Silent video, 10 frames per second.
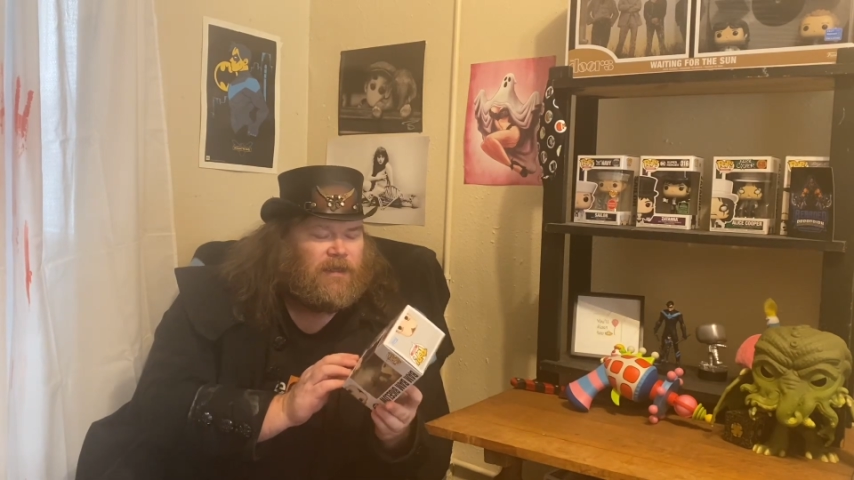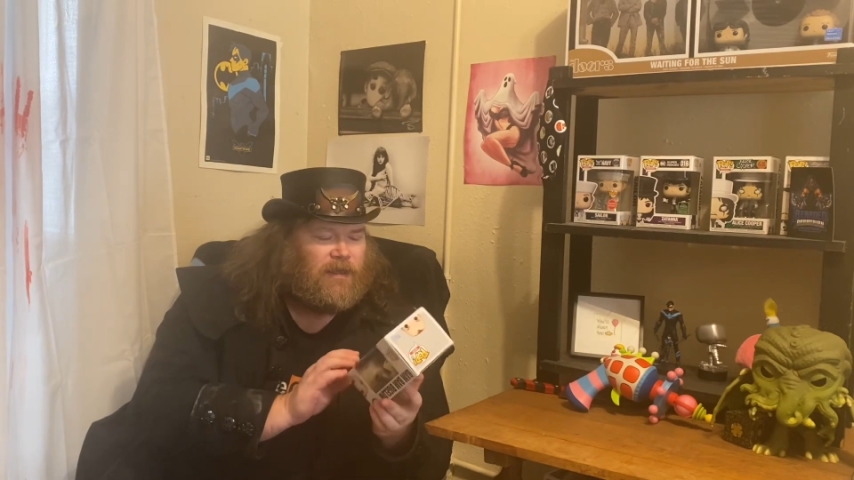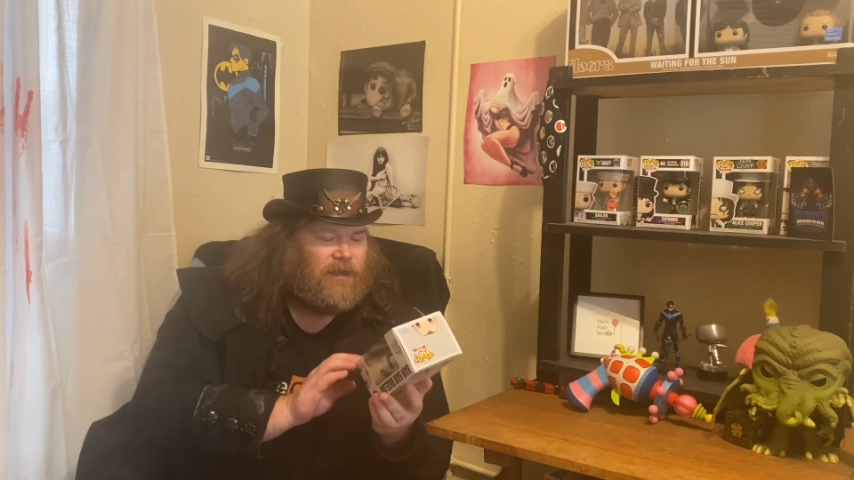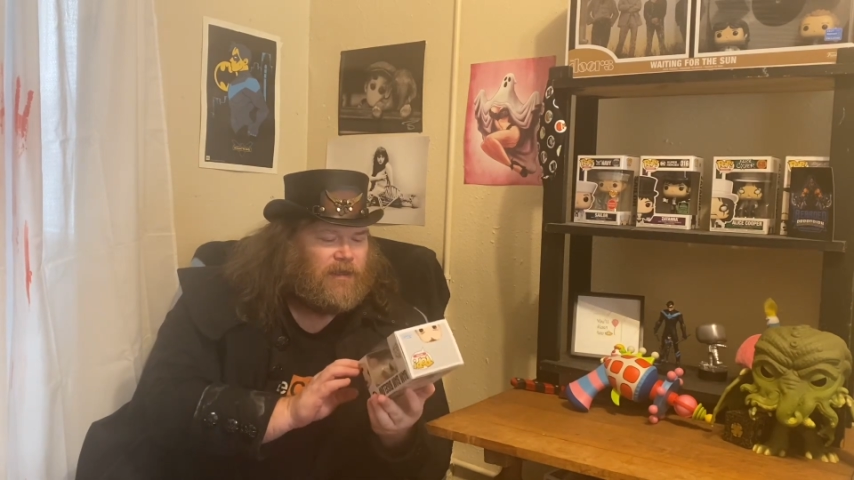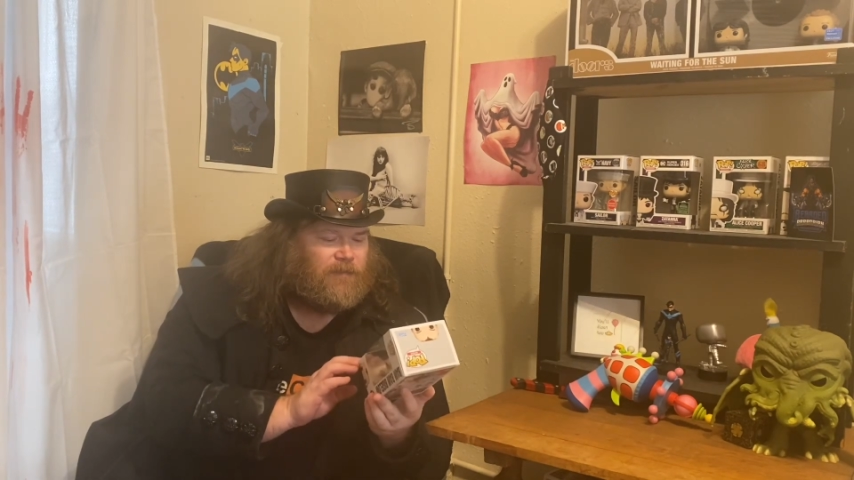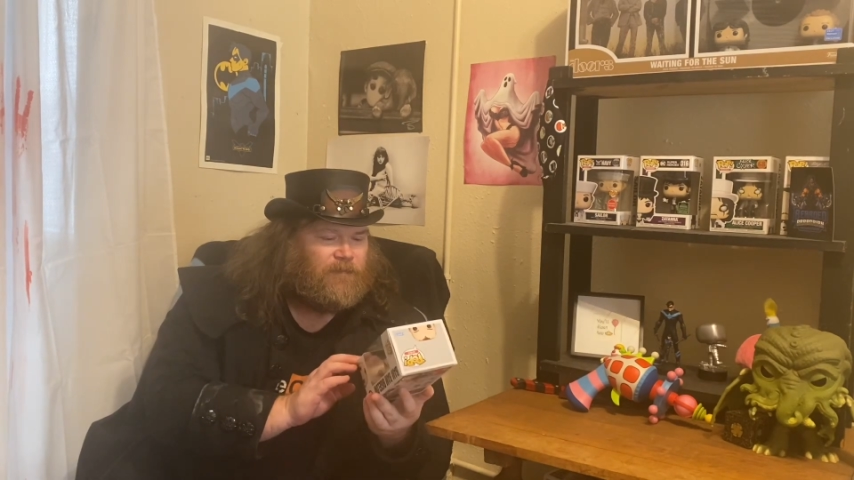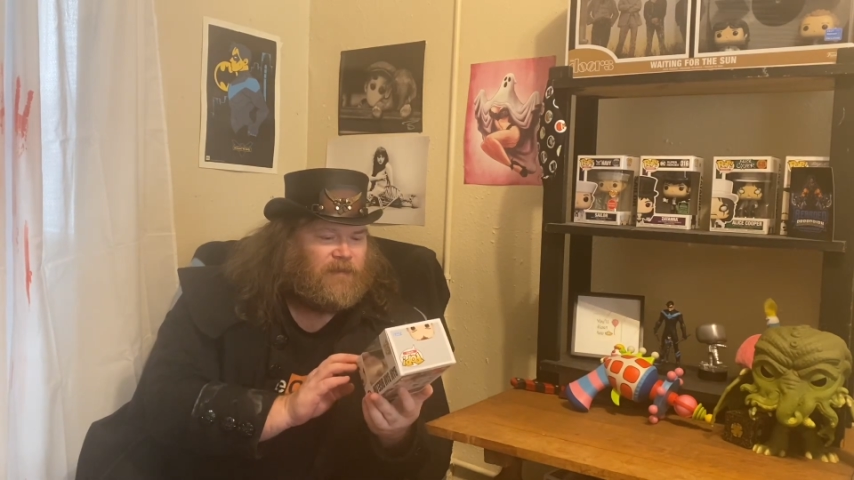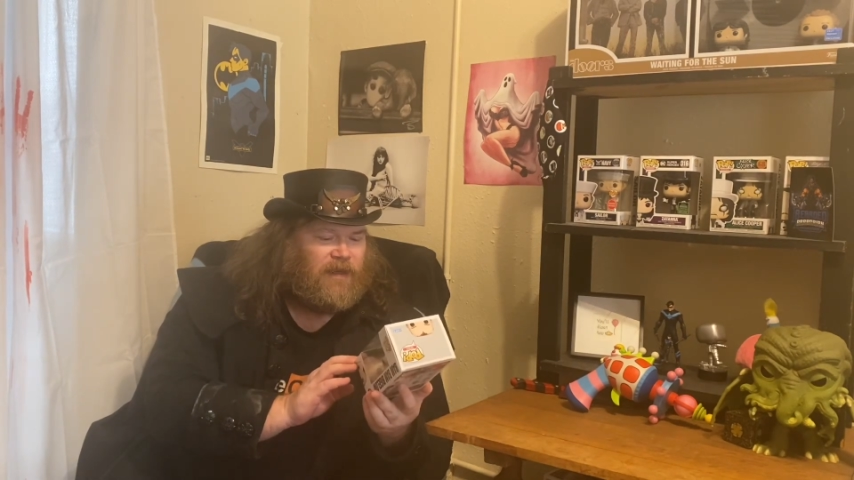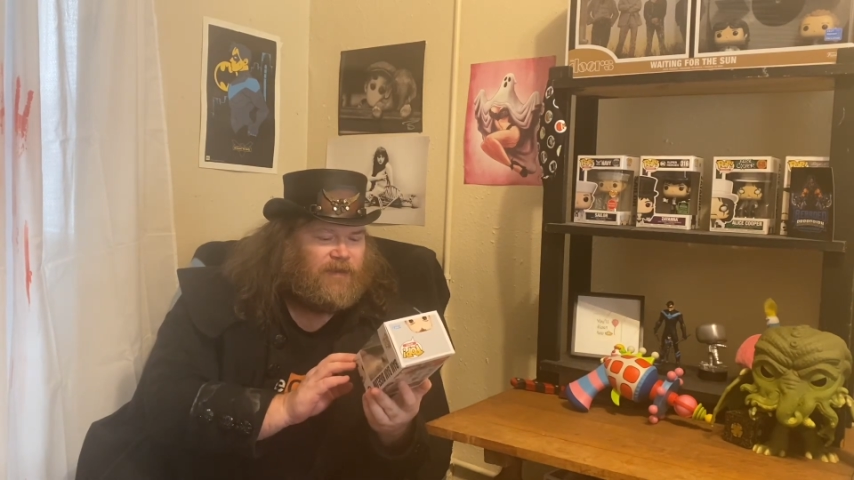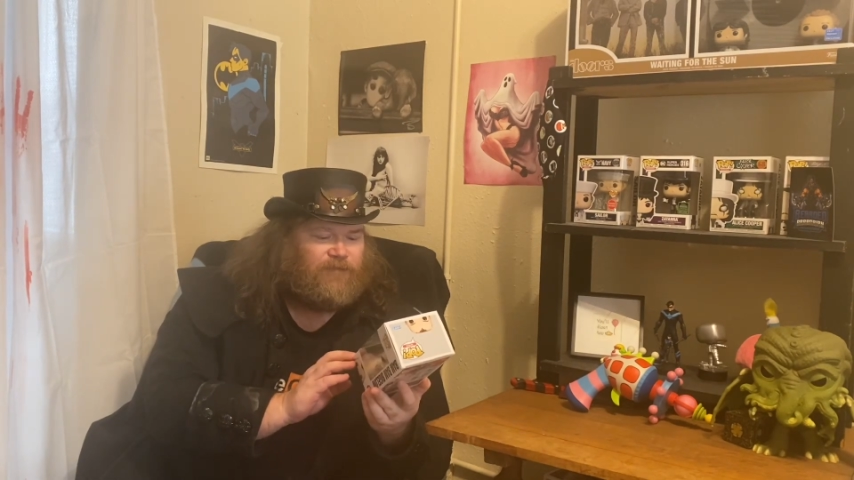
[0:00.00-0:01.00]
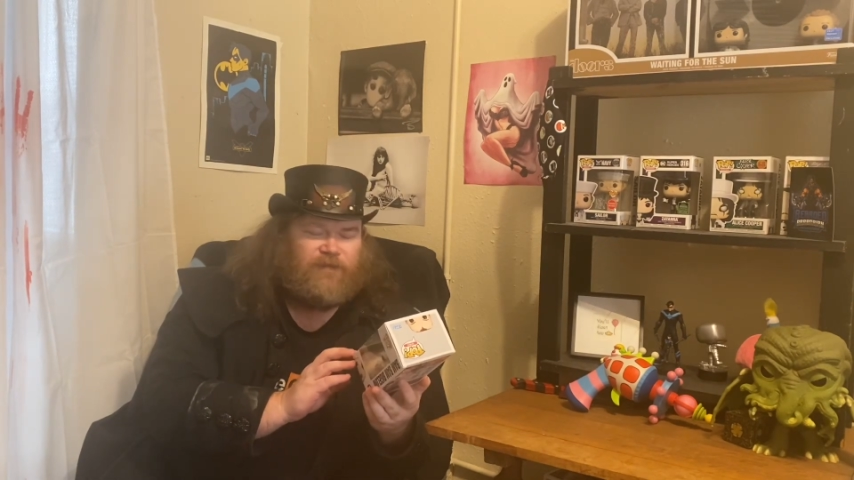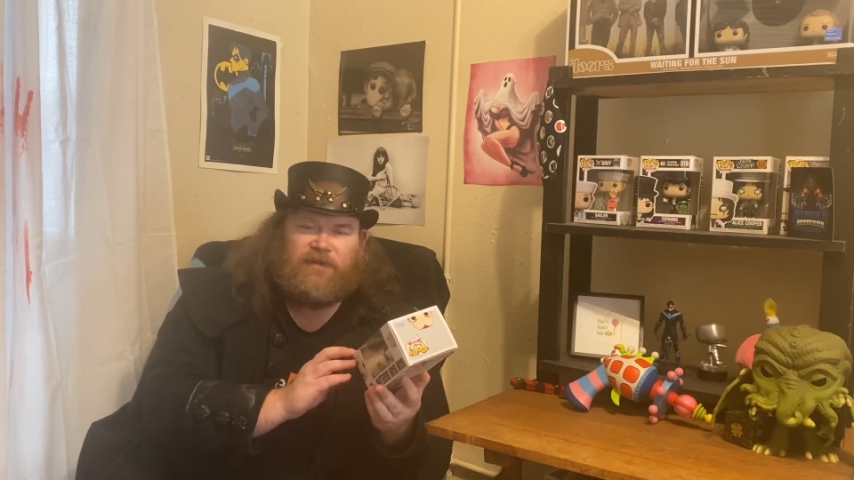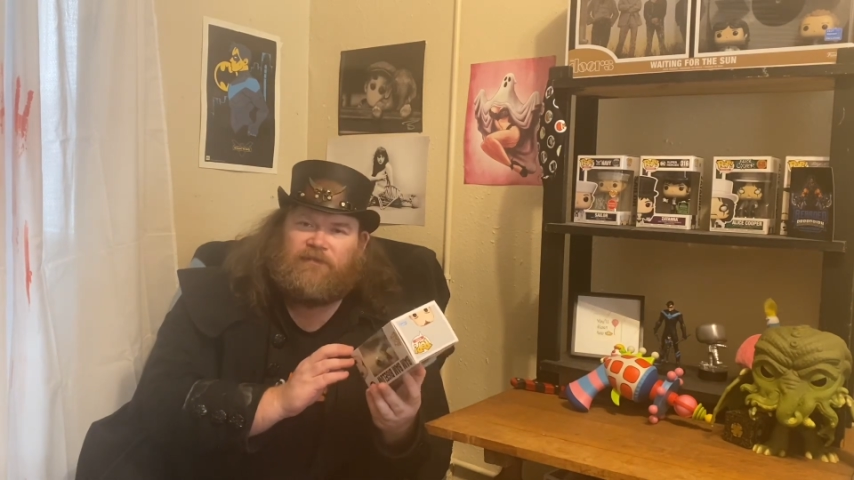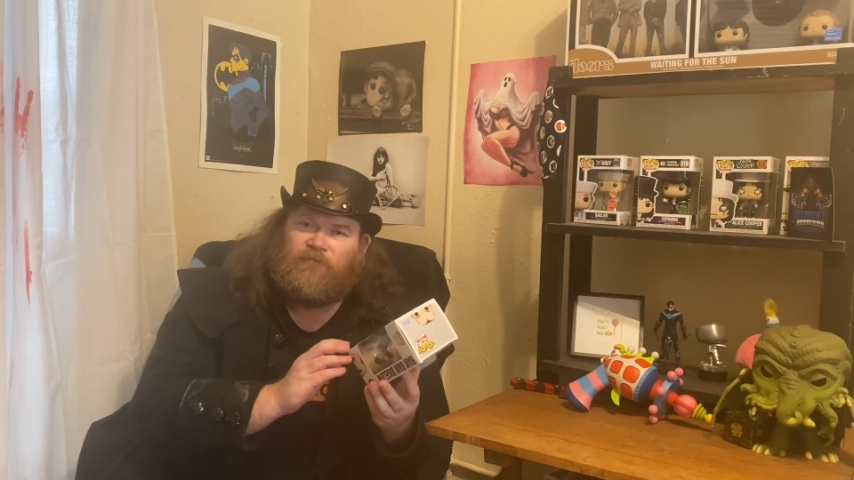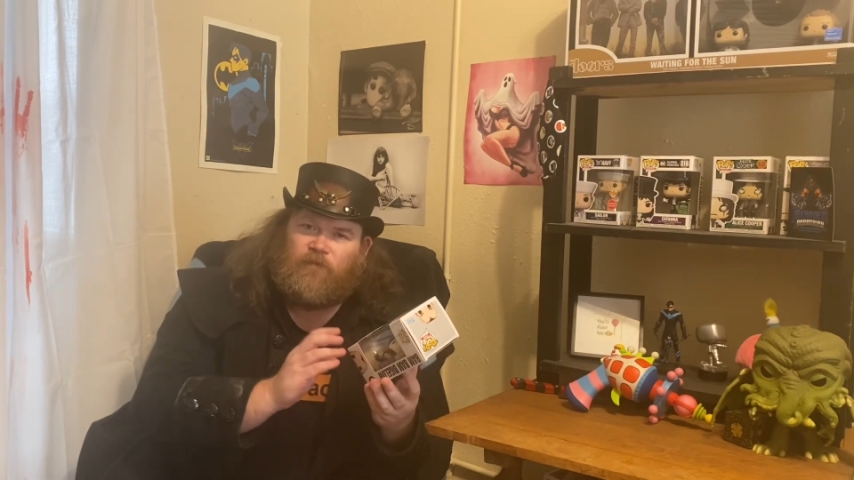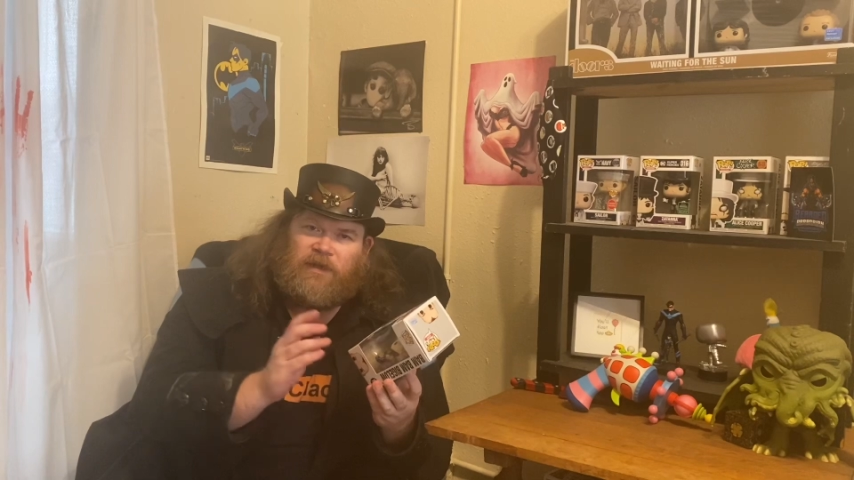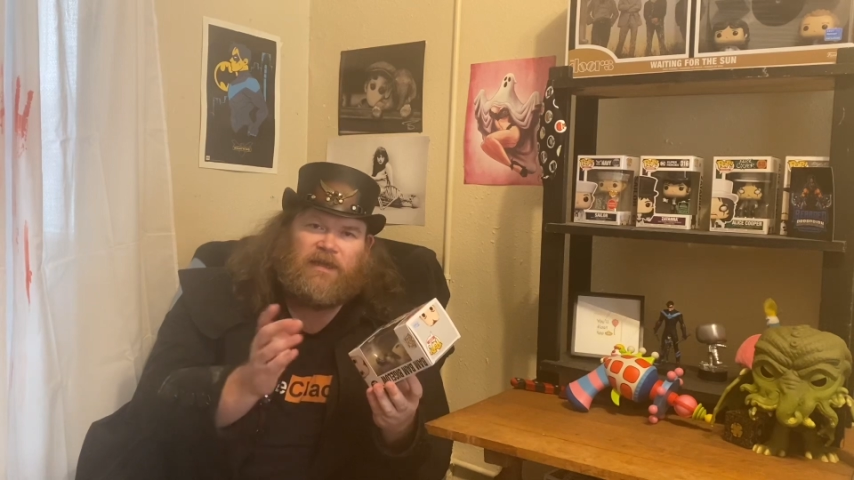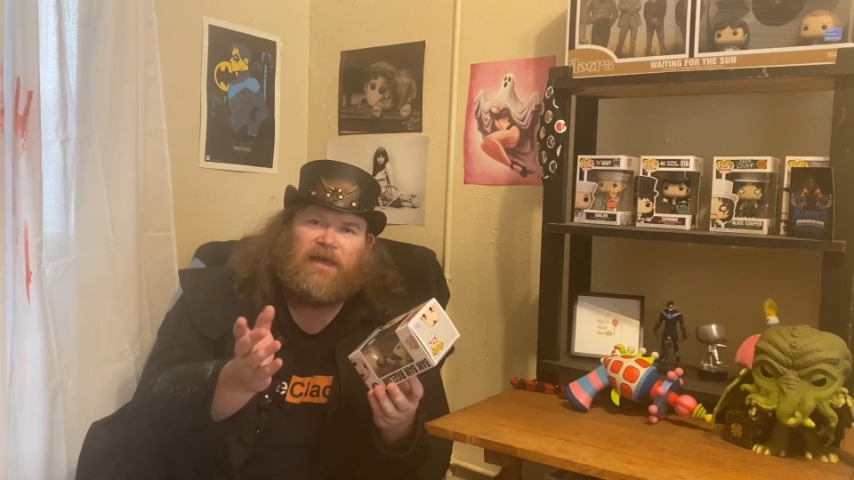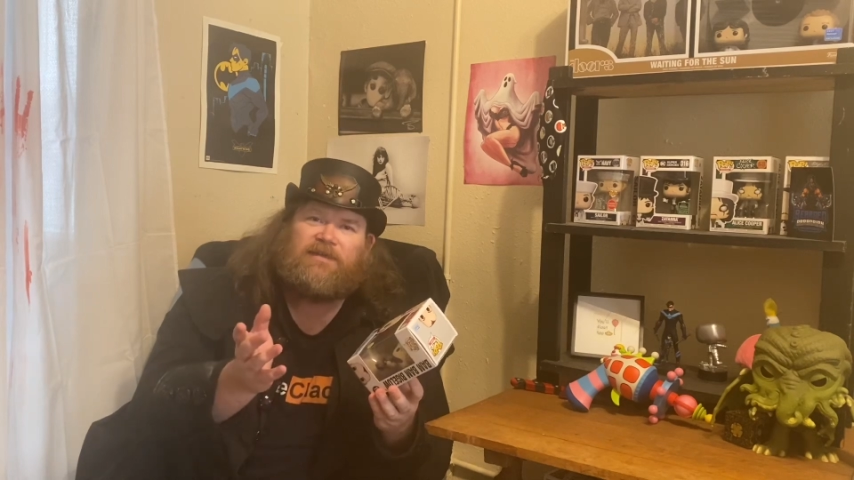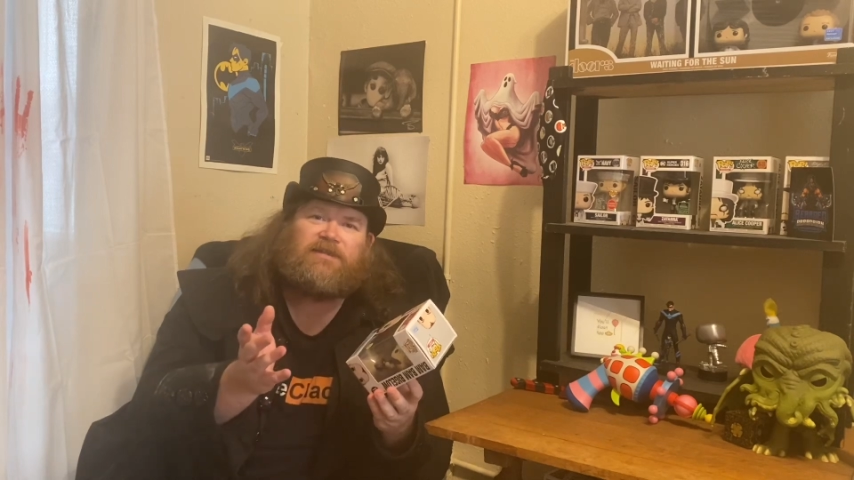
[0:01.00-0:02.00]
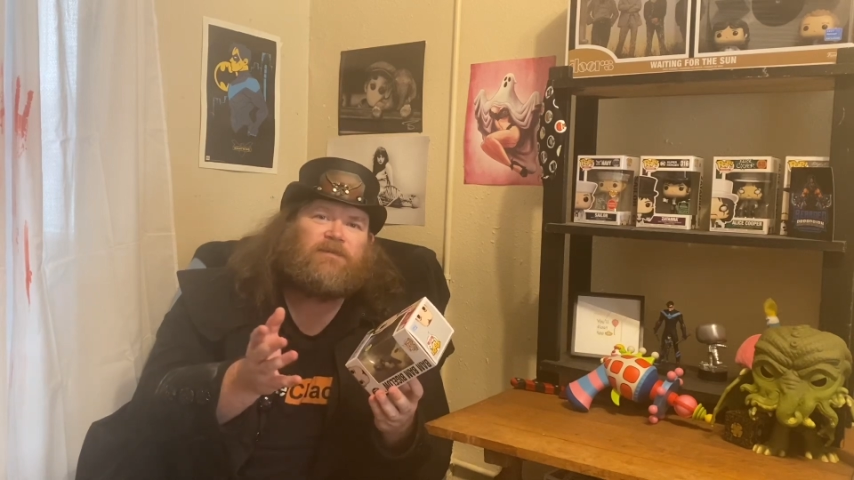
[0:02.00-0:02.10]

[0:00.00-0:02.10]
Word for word: Um, I've realized